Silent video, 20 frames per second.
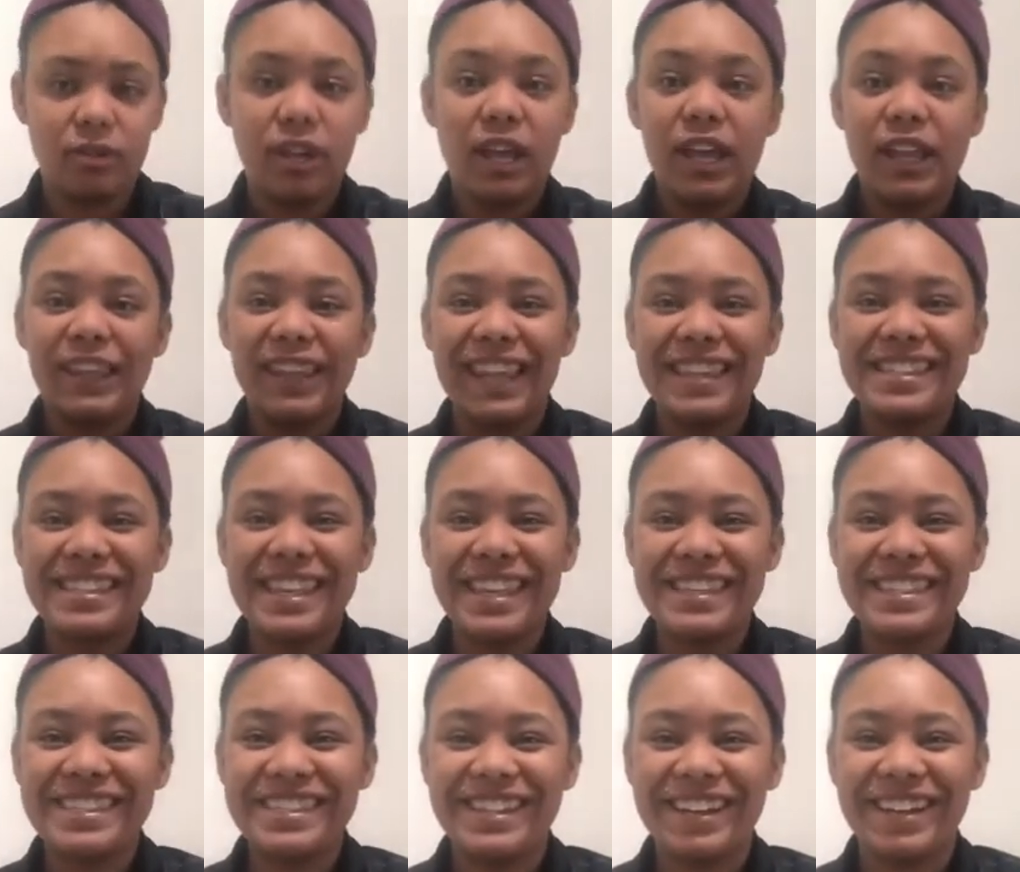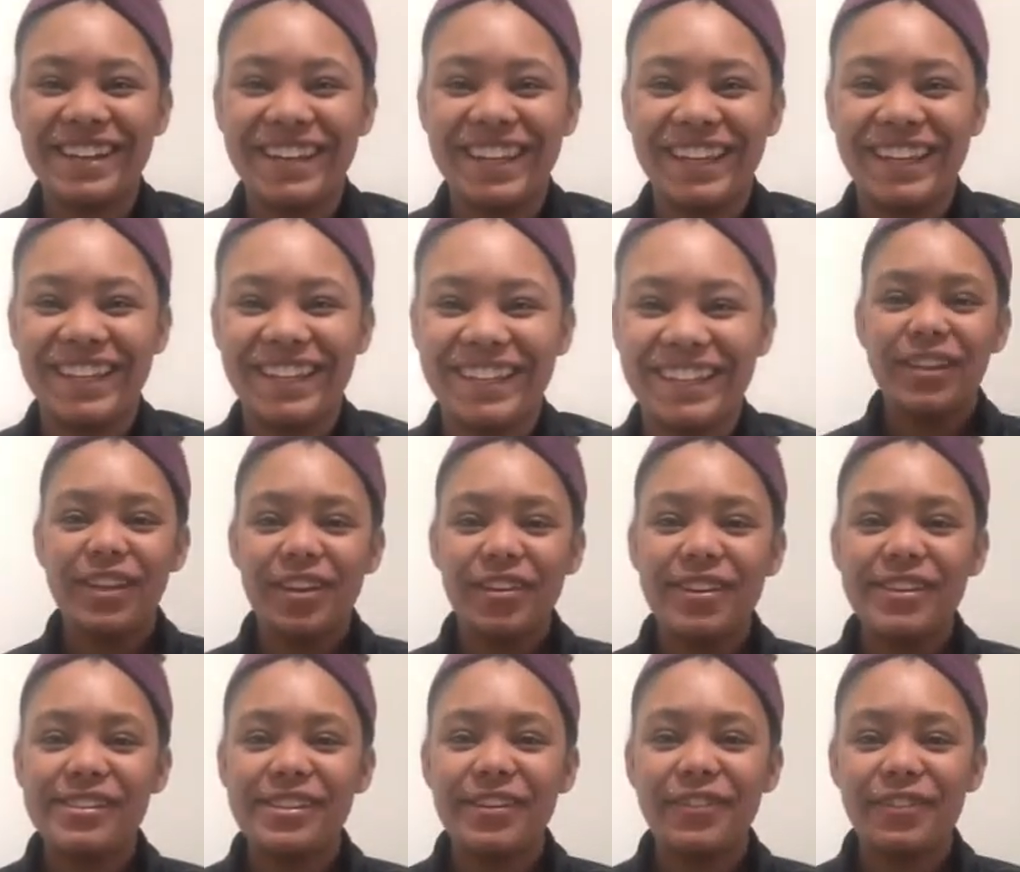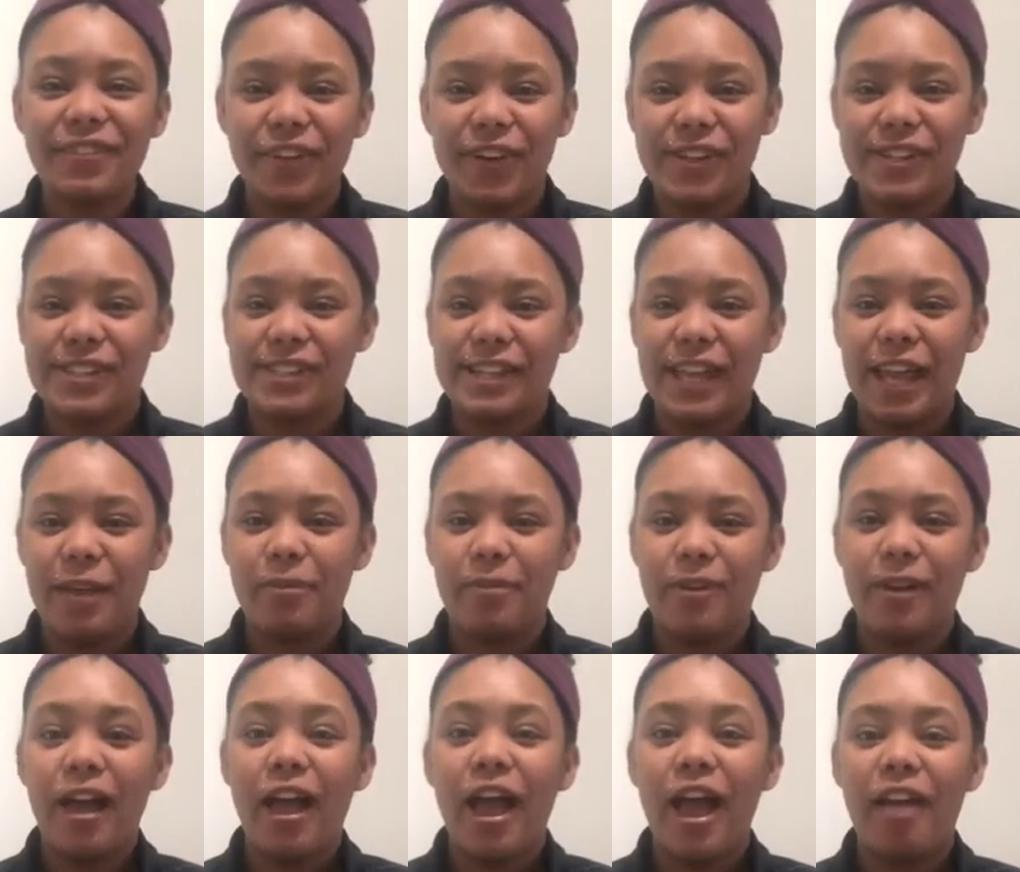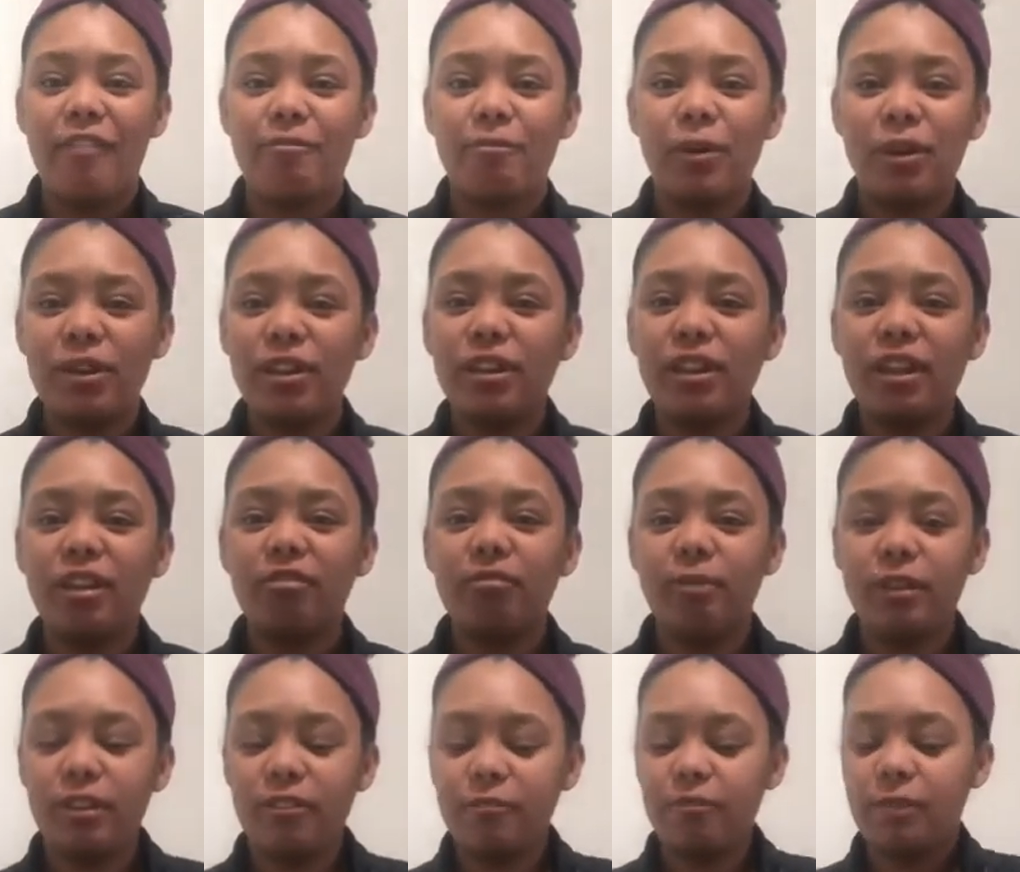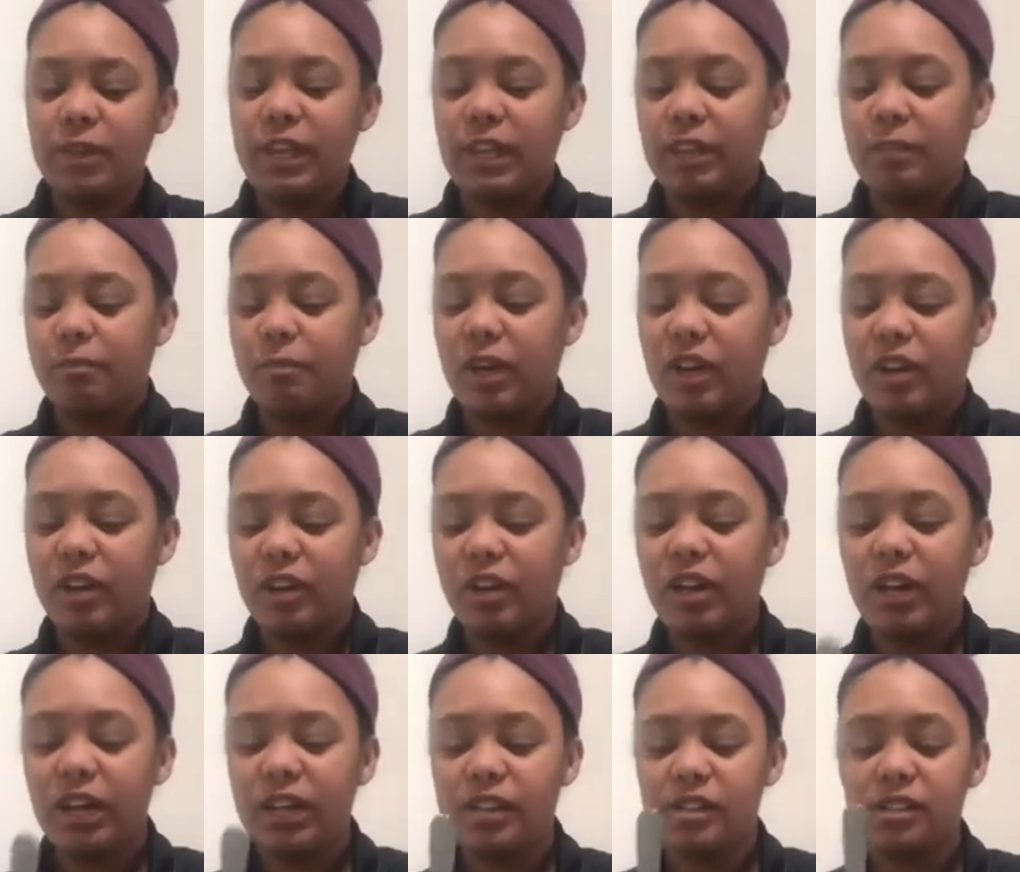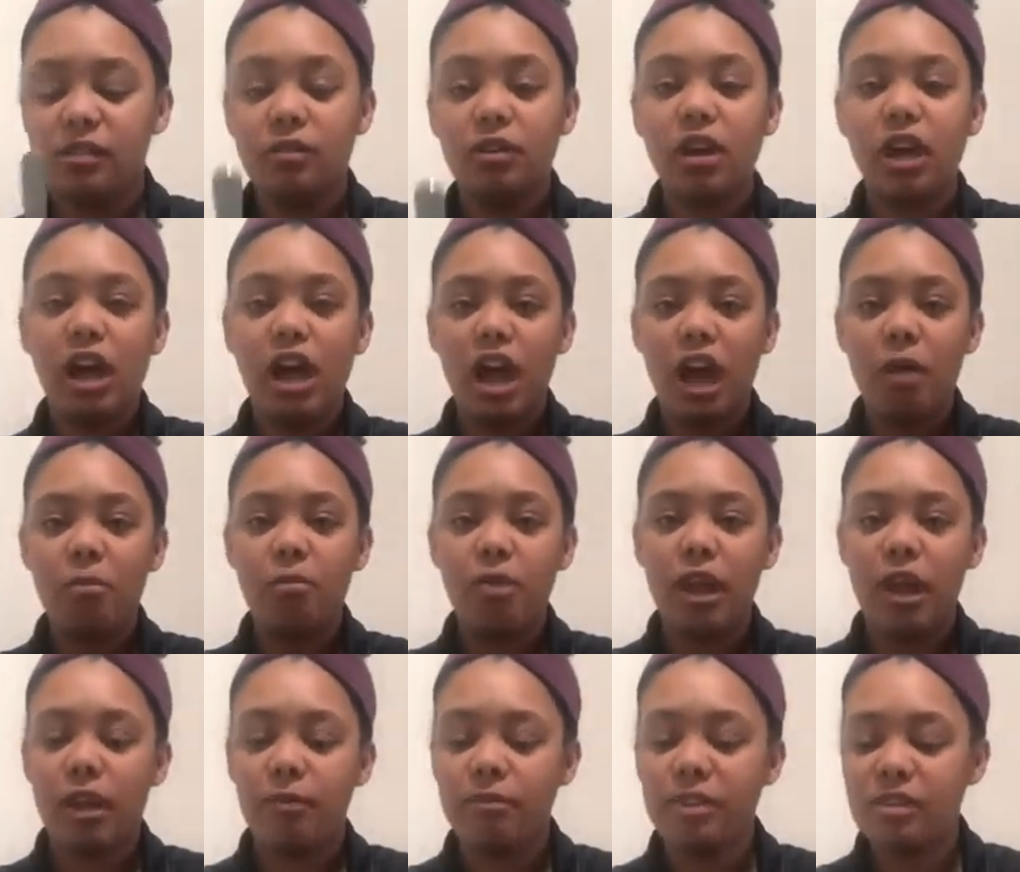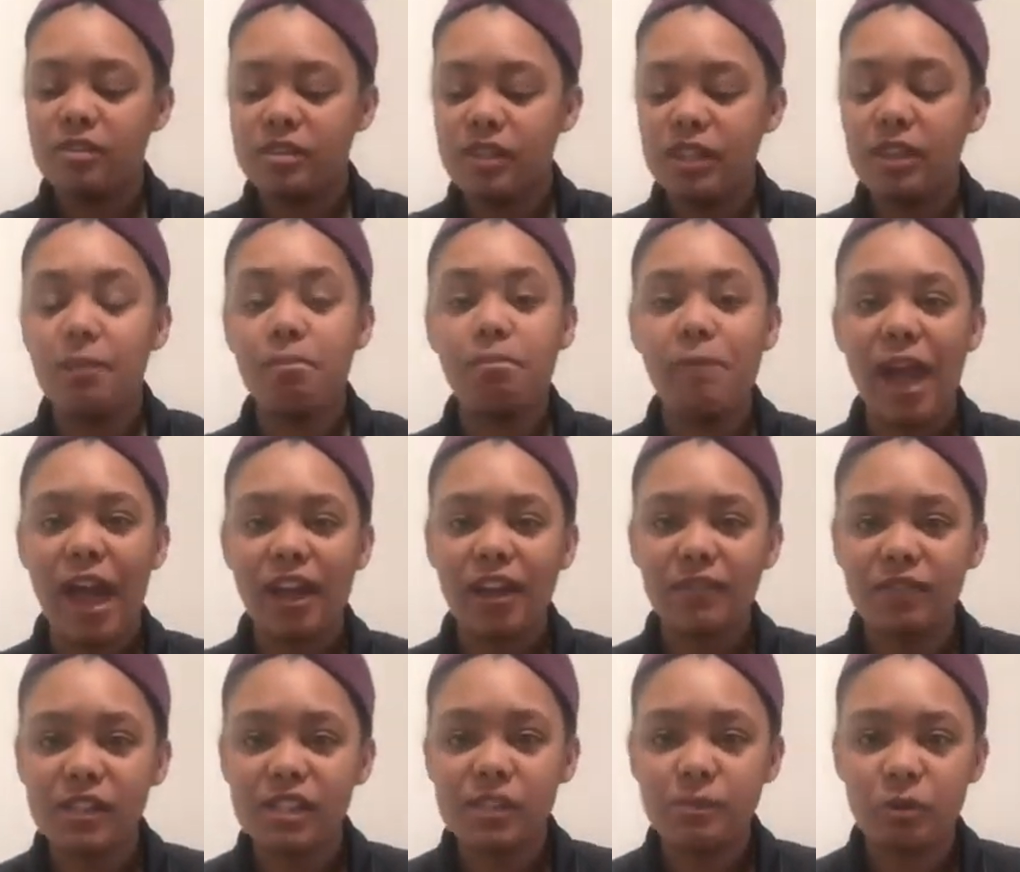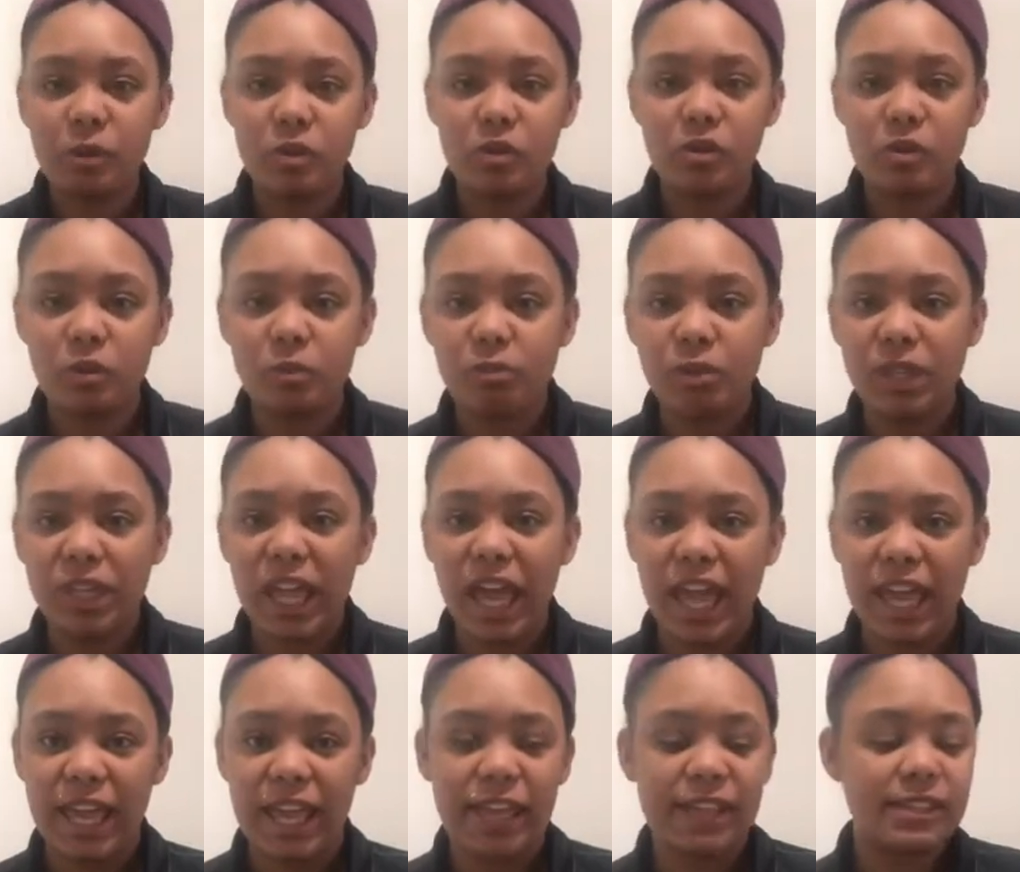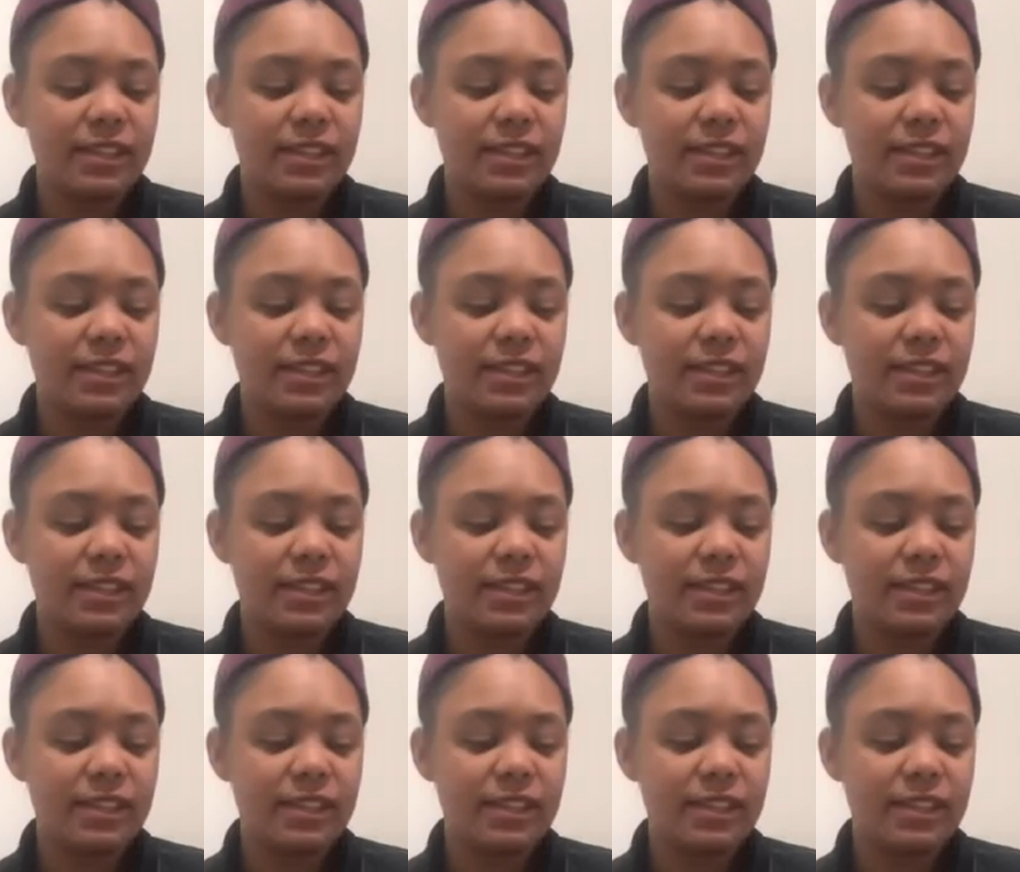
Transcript: Let's get started. Here's our first step. I've put a little bit of peanut butter into a cup. I'm using the back of a spoon to apply it.